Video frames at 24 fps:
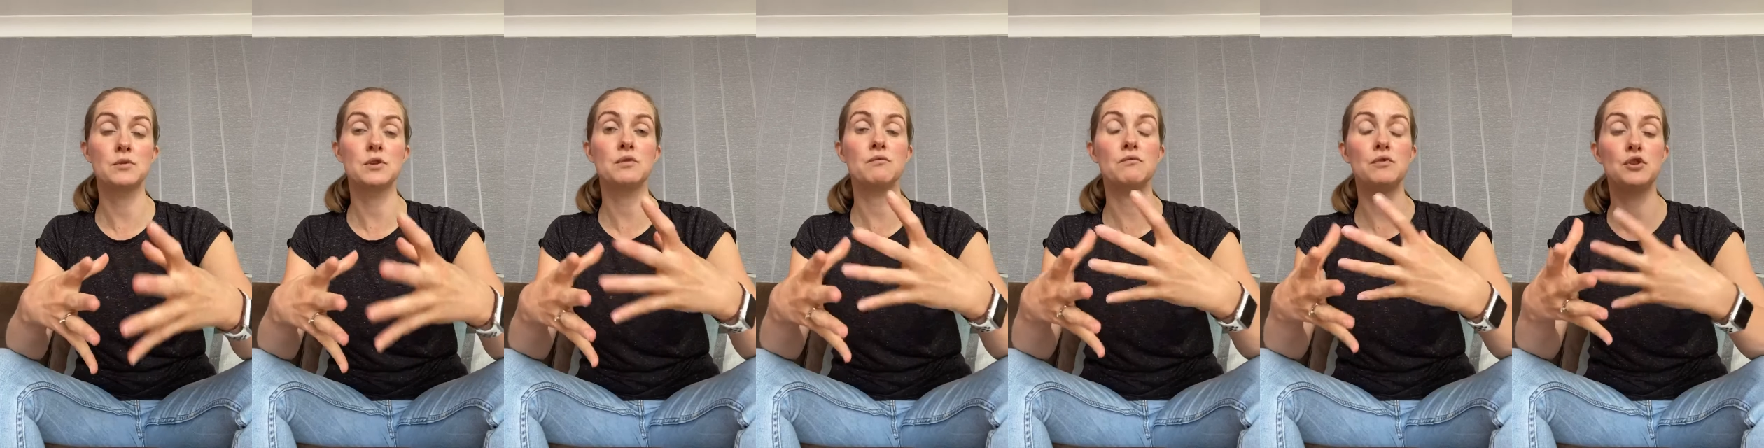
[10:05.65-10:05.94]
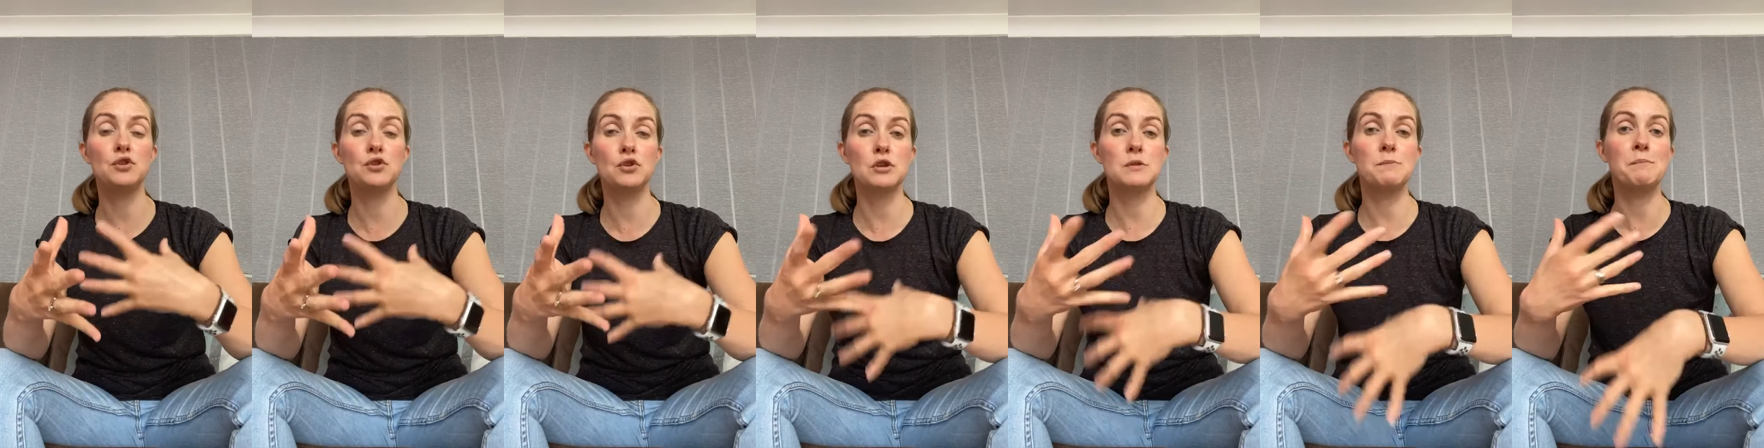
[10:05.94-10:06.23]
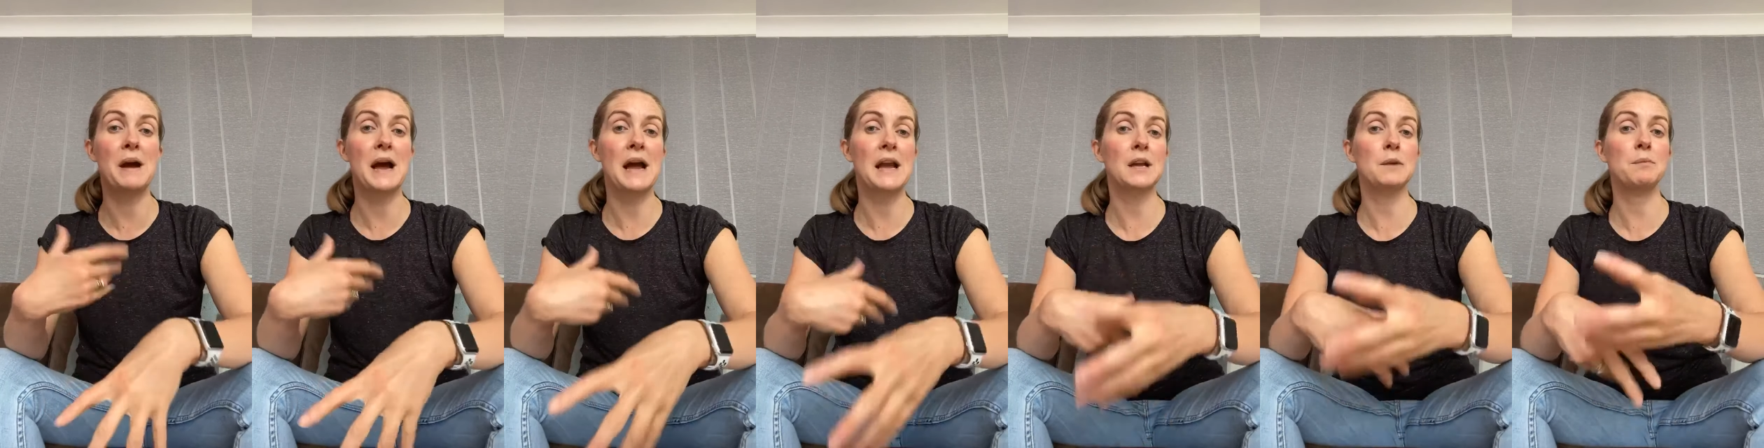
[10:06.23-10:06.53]
to reduce
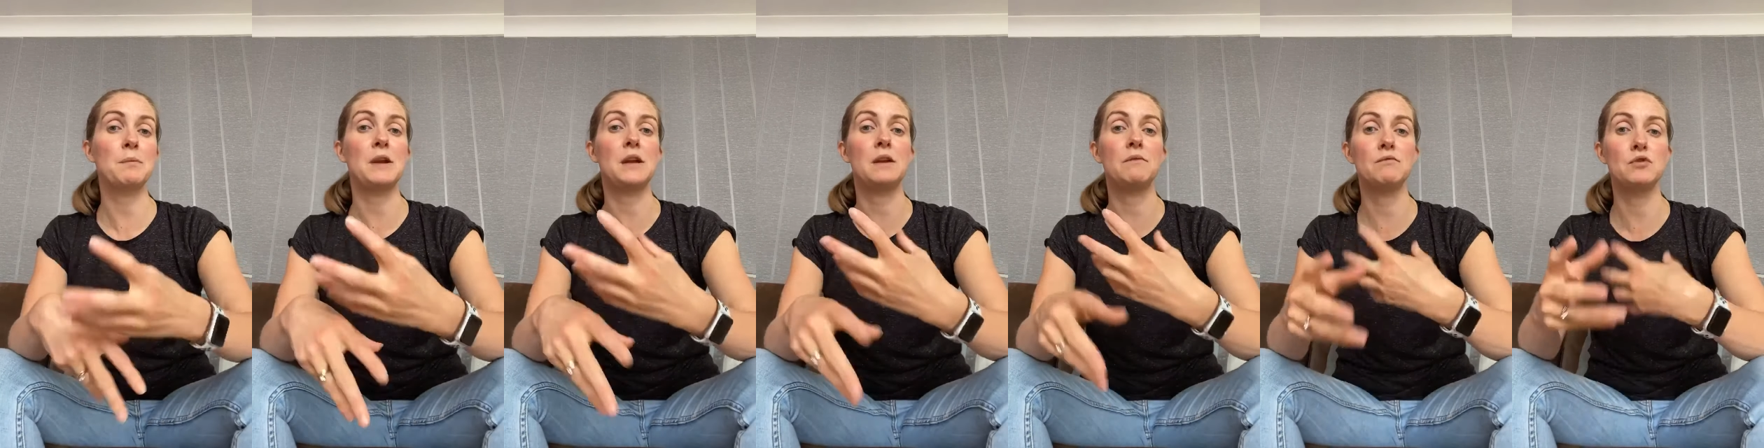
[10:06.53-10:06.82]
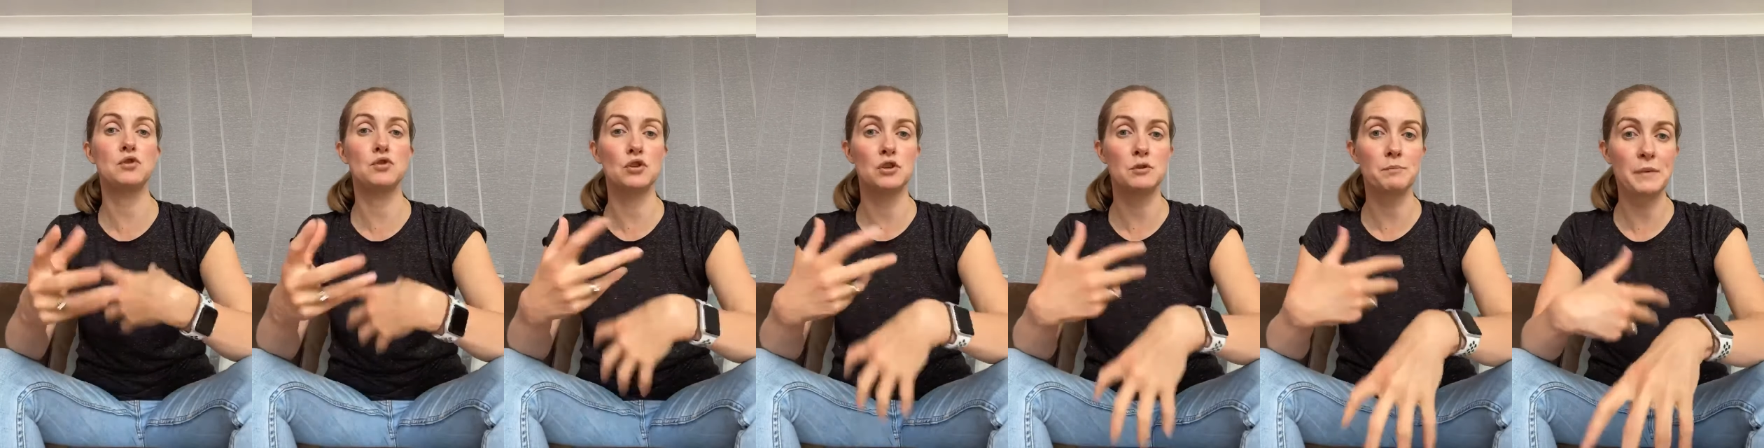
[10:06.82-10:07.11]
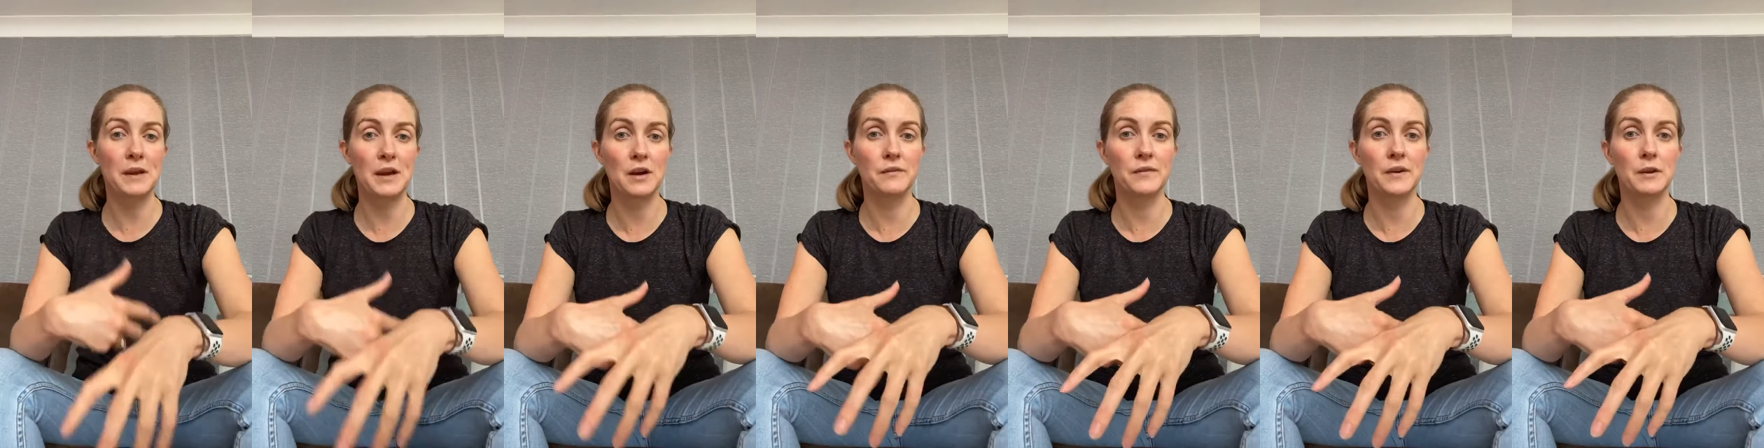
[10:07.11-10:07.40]
back pain, reduce
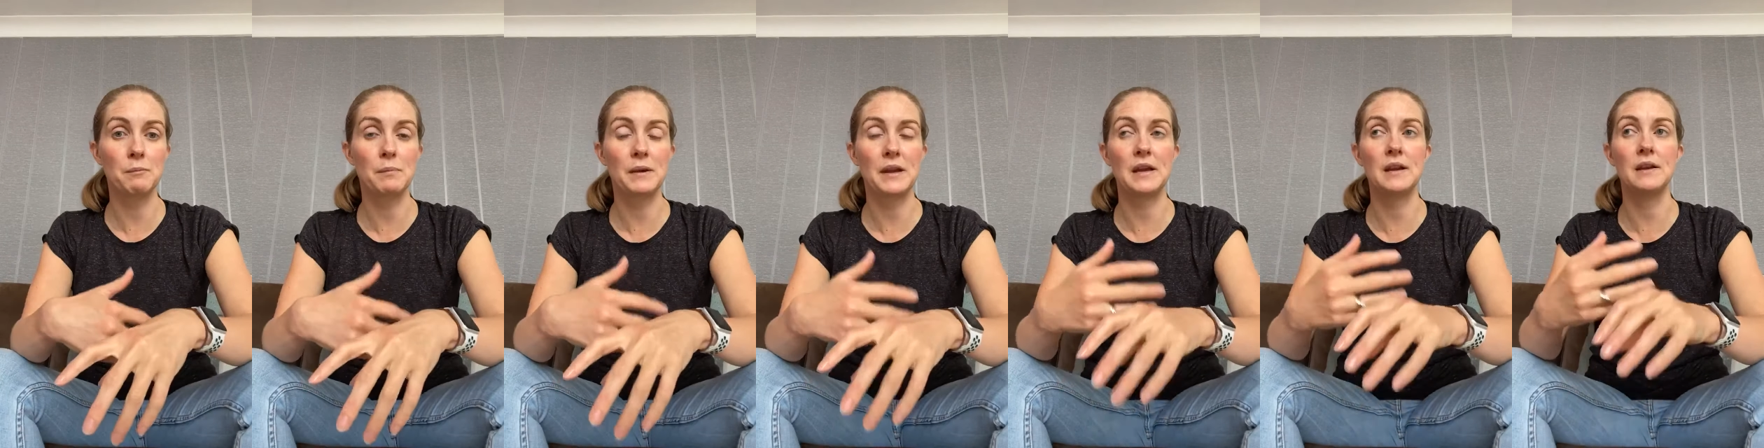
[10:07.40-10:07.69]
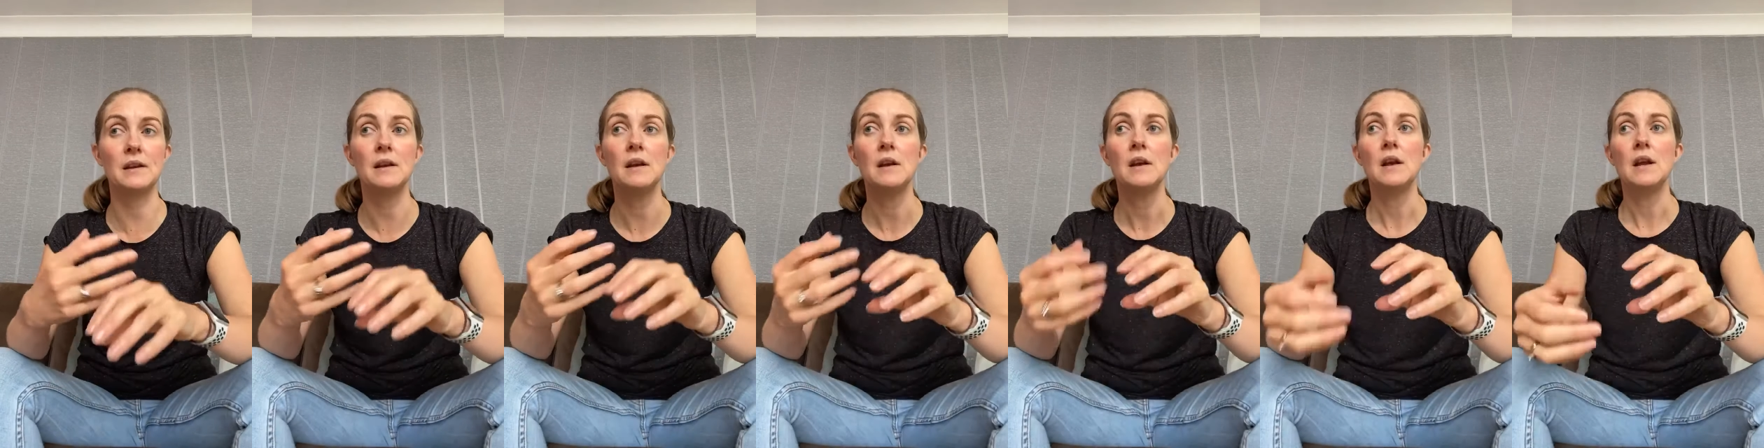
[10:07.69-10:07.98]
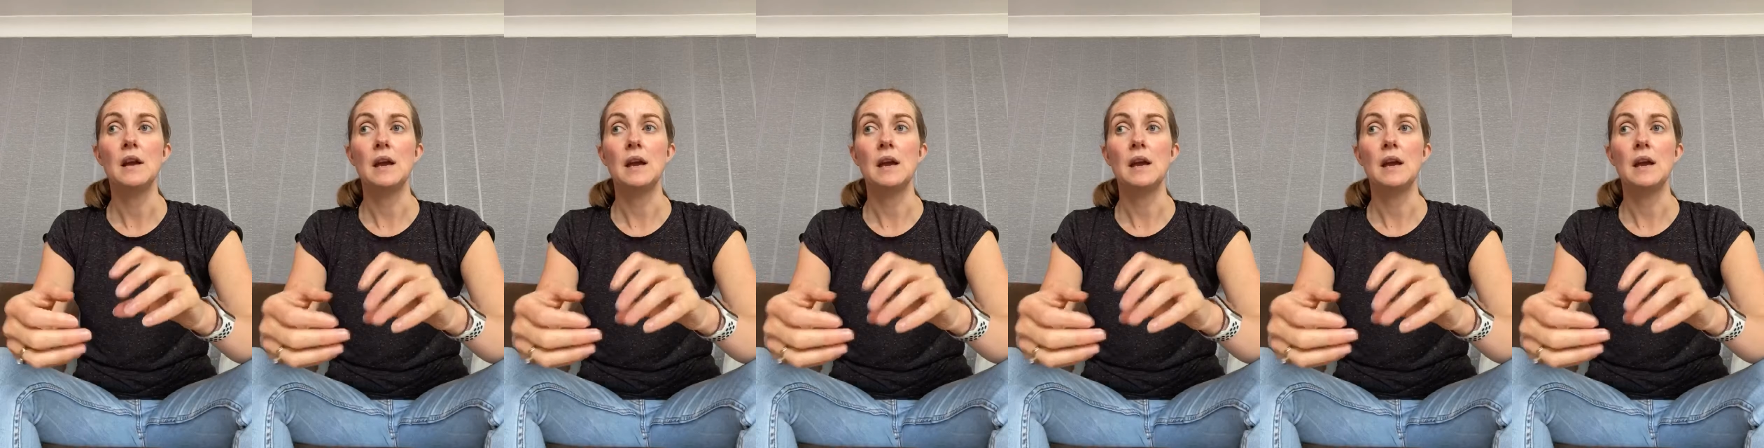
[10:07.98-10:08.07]
pelvic pain.